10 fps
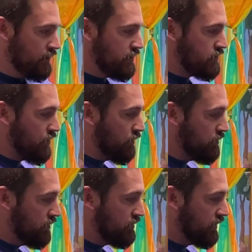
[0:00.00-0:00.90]
So
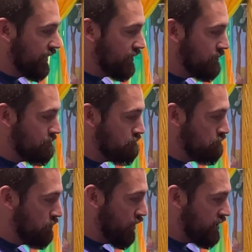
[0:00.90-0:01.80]
you'd click
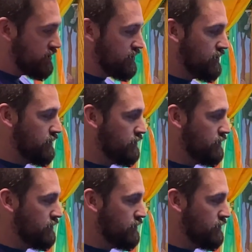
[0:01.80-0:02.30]
books,